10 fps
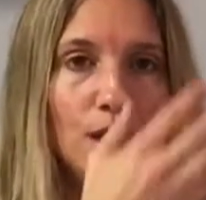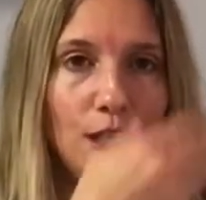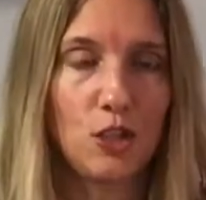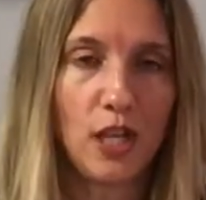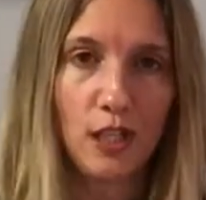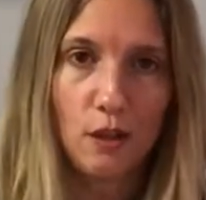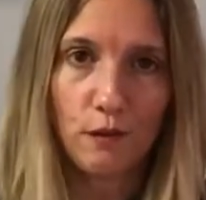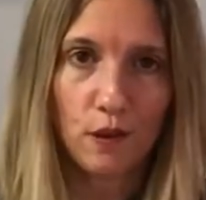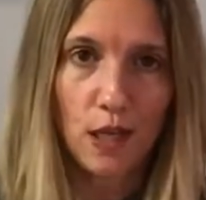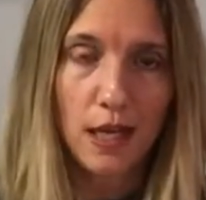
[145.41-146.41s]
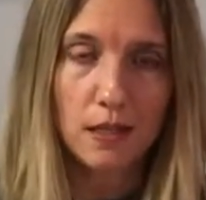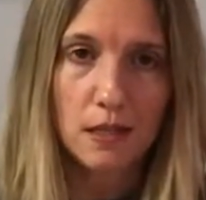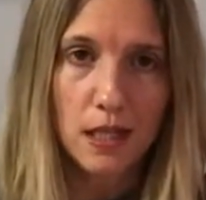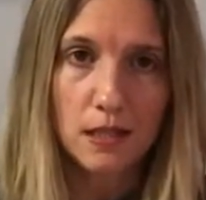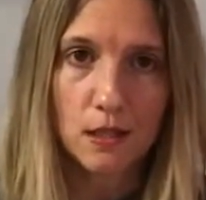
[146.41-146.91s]
can check you for
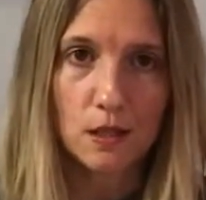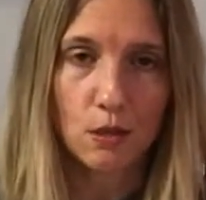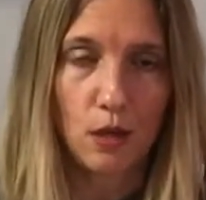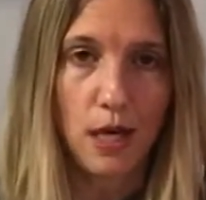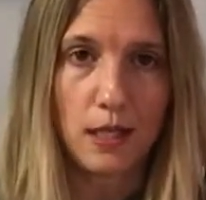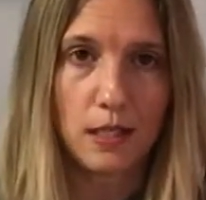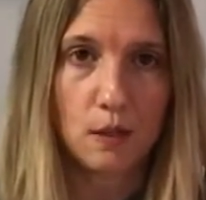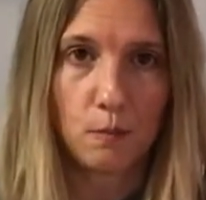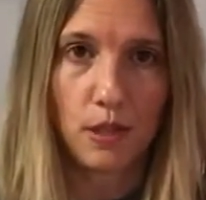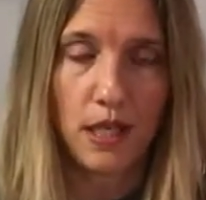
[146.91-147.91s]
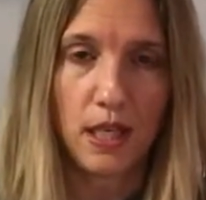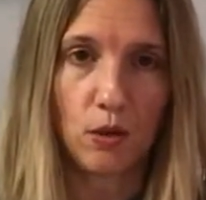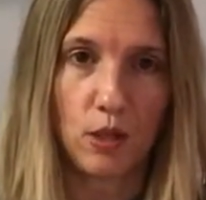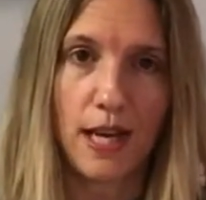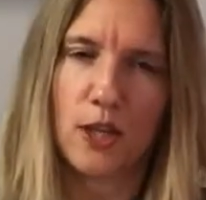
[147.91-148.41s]
diastasis or any splitting
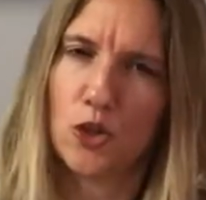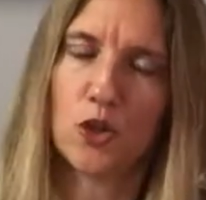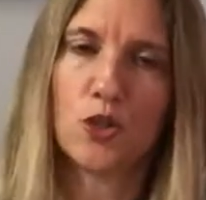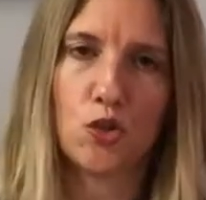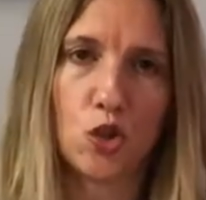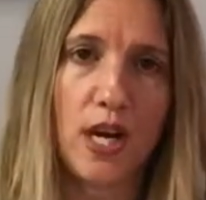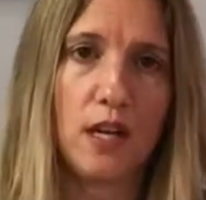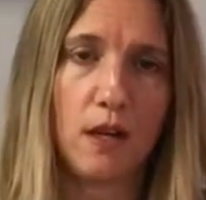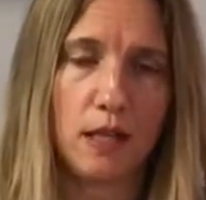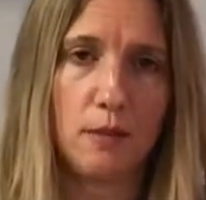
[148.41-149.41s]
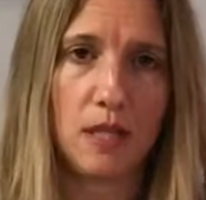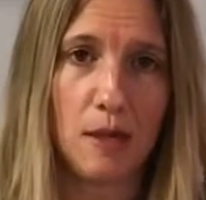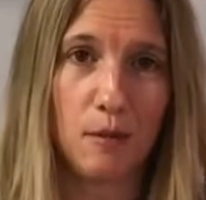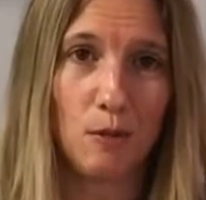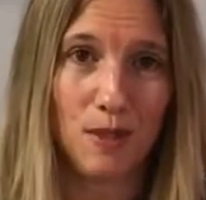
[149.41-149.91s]
or extra strain on the
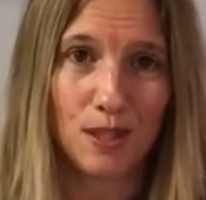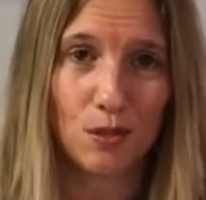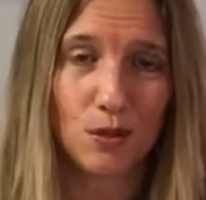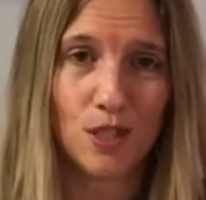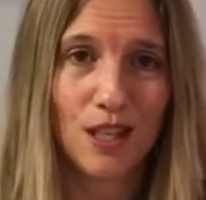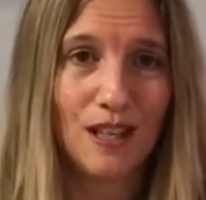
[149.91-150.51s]
abdominal muscles.